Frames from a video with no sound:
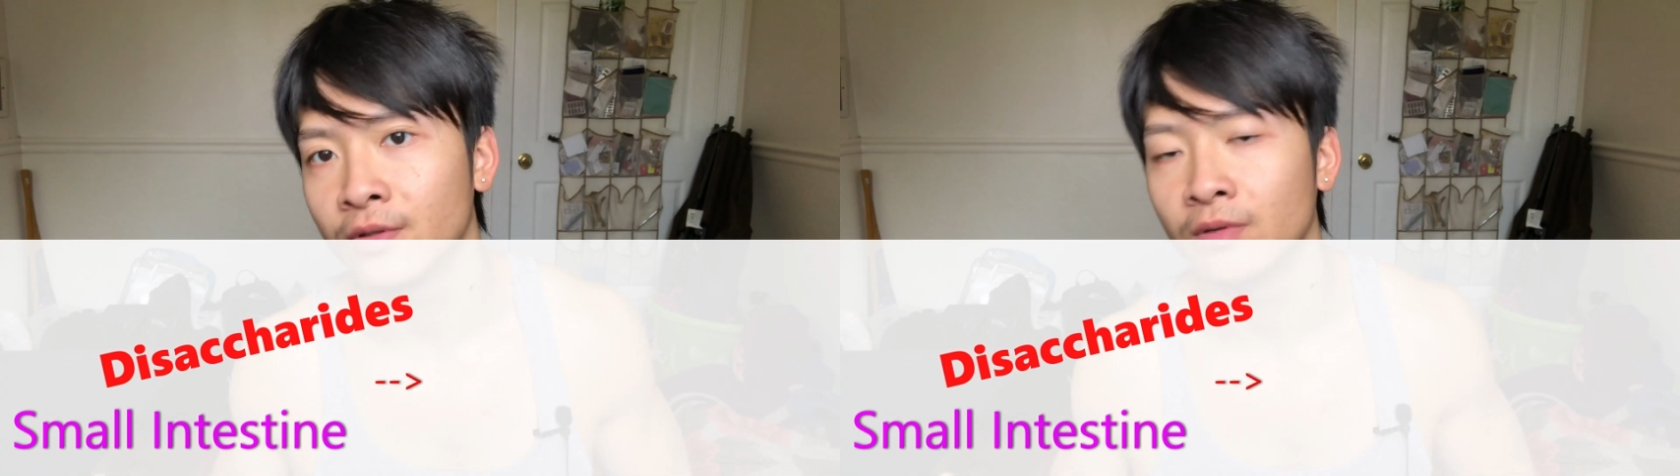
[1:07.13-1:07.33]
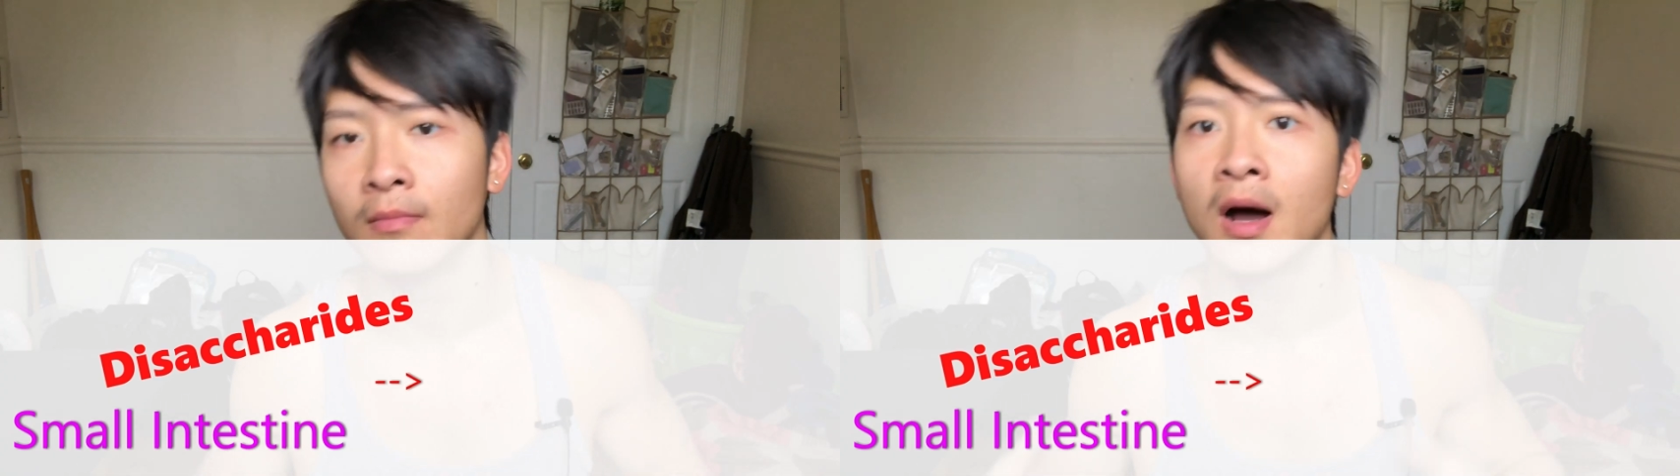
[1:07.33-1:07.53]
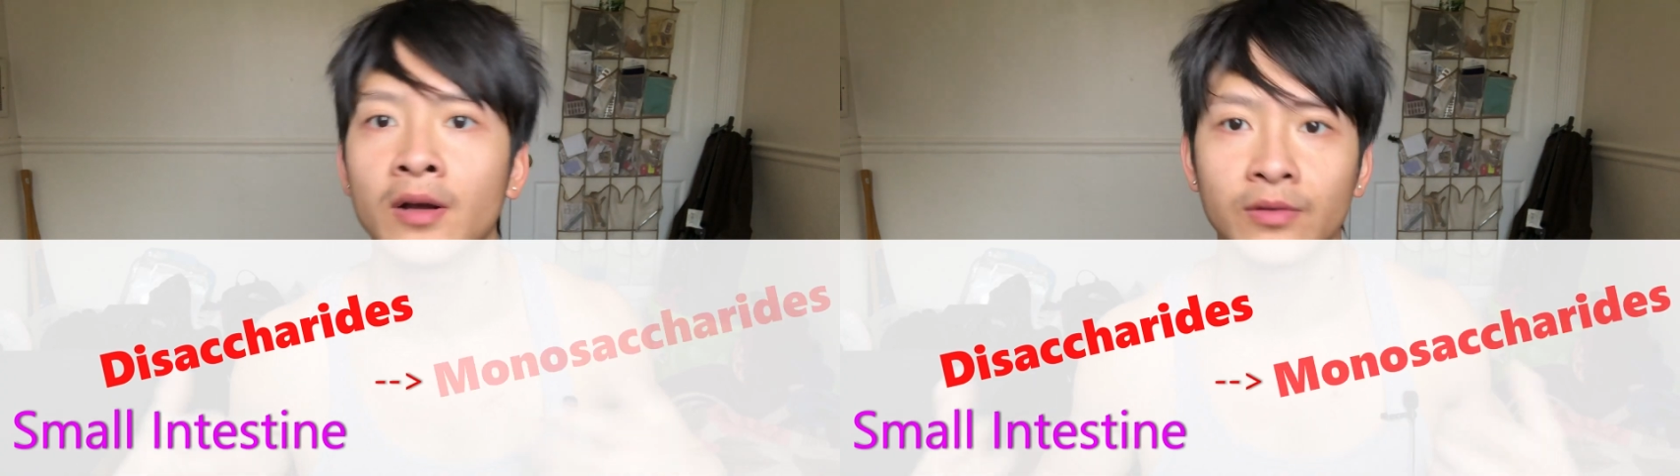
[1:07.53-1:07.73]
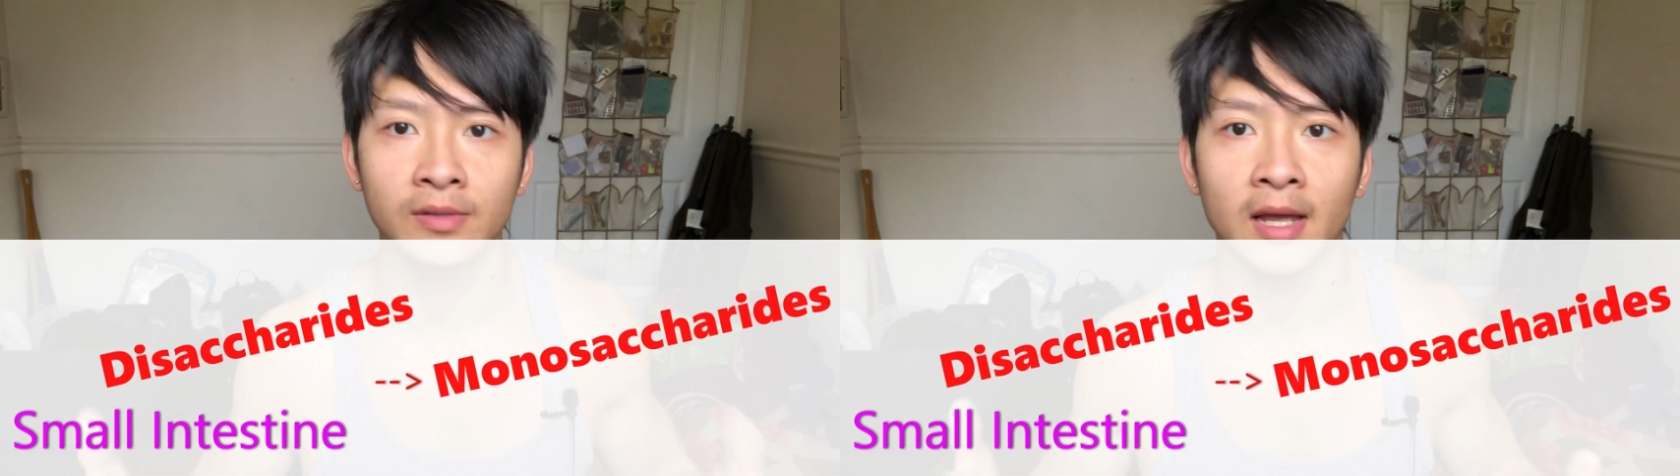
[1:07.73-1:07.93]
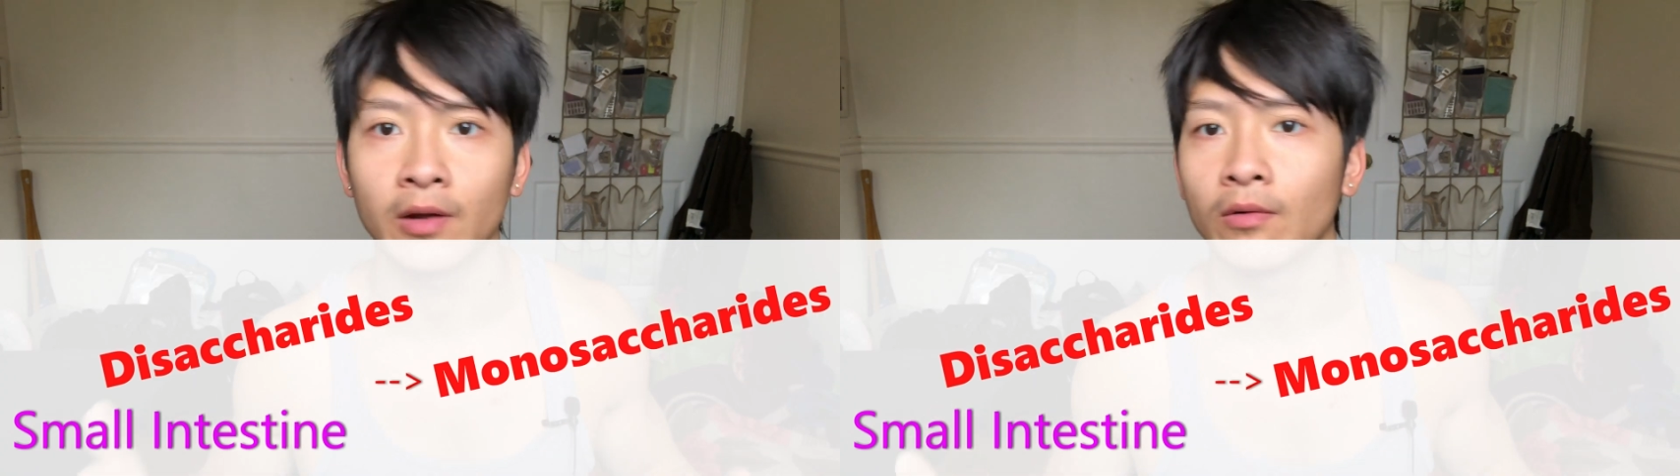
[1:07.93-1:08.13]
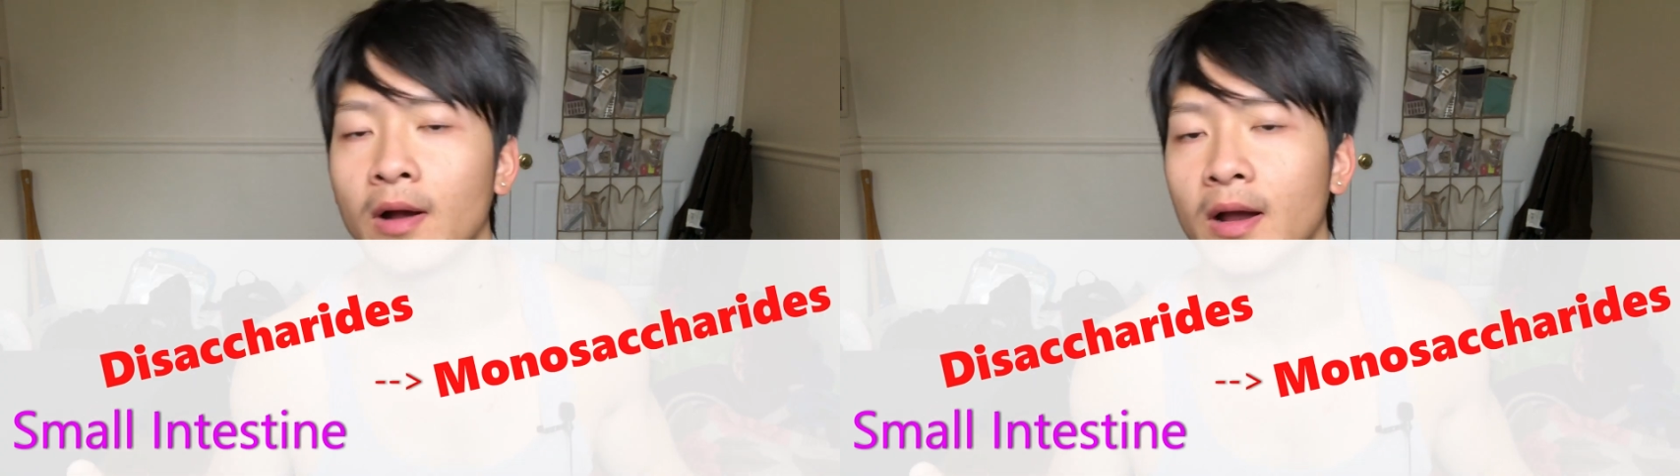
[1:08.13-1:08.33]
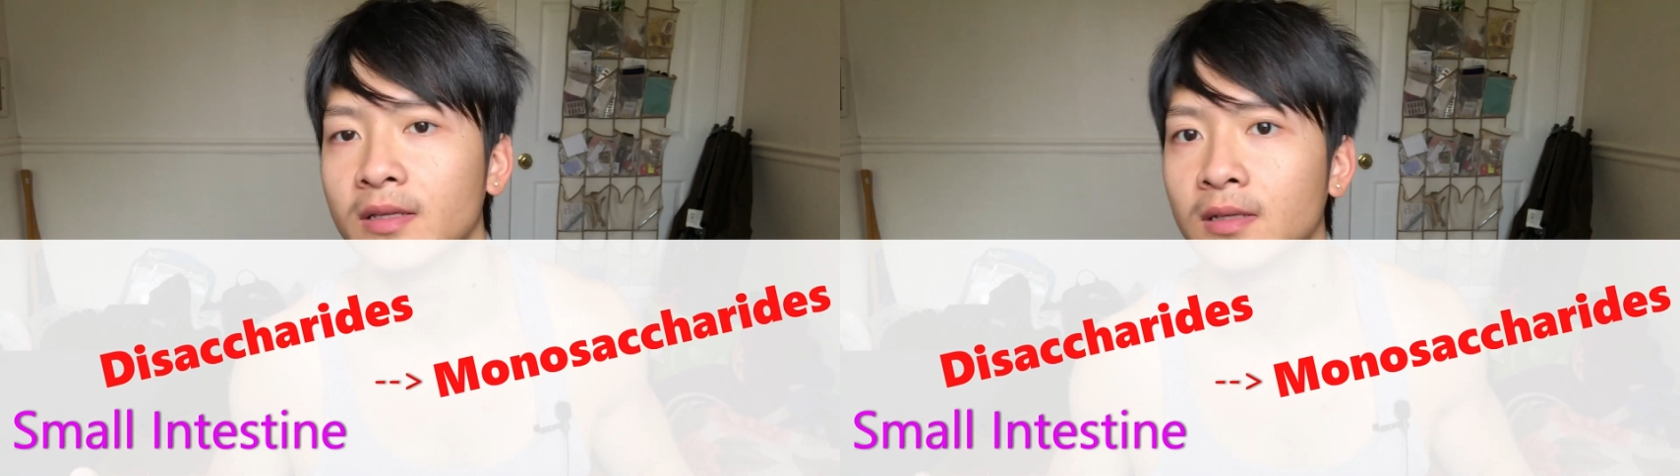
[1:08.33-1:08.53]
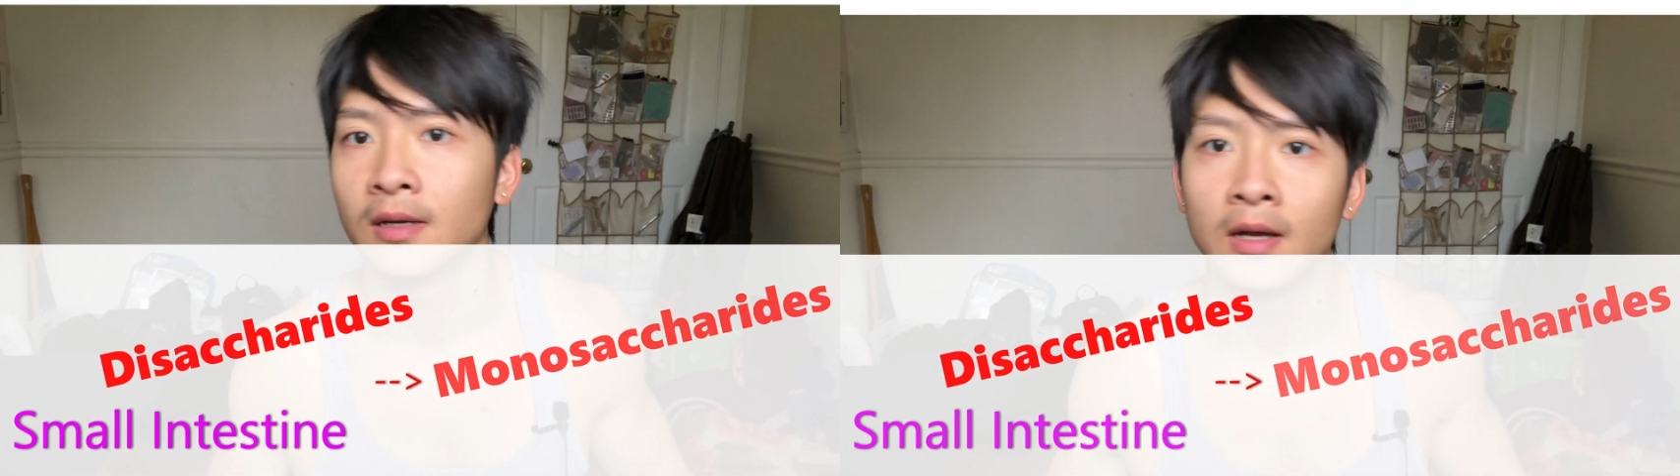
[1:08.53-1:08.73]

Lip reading: to monosaccharides.